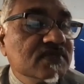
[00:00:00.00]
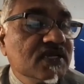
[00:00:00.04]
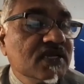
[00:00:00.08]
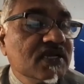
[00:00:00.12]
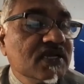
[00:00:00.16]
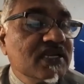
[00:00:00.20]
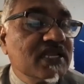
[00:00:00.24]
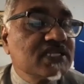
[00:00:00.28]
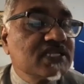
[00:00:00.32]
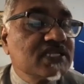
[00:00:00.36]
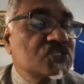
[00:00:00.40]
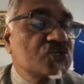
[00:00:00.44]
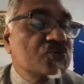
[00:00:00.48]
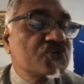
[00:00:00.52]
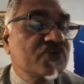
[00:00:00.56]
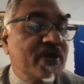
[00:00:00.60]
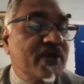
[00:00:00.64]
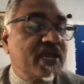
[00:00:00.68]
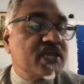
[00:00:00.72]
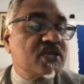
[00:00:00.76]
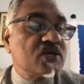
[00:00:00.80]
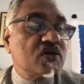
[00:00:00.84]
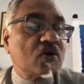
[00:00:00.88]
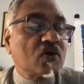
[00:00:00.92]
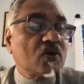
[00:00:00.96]
Let's
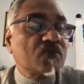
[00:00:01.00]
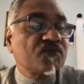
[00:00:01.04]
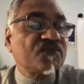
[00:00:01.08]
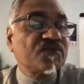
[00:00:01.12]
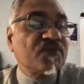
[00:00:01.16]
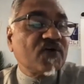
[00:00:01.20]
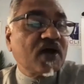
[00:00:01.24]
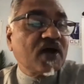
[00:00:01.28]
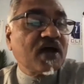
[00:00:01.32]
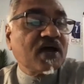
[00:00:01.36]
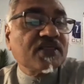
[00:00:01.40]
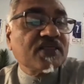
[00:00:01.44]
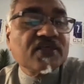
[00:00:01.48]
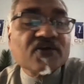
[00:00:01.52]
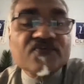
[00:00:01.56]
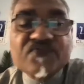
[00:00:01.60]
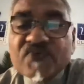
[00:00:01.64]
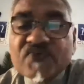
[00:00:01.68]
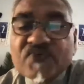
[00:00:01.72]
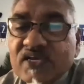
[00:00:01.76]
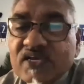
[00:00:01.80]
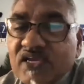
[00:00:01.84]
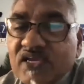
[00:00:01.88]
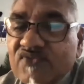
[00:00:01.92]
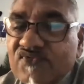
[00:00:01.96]
cry out, Father,
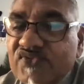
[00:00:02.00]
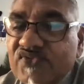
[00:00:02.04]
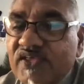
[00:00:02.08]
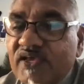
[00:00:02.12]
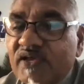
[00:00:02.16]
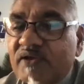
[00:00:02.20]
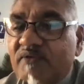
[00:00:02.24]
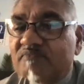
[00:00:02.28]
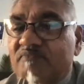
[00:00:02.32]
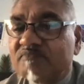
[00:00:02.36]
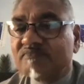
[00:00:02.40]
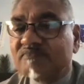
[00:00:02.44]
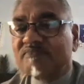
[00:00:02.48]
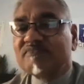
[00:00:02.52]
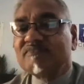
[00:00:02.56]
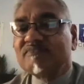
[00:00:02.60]
forgive them.